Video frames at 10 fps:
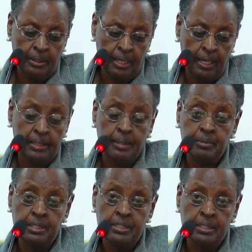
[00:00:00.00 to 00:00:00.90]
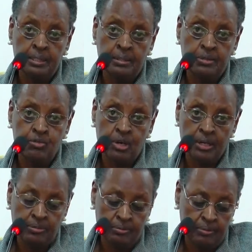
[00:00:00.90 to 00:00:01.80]
are the major
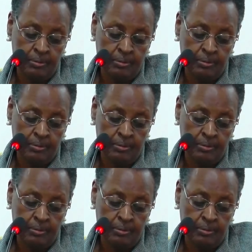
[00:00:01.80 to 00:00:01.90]
drive.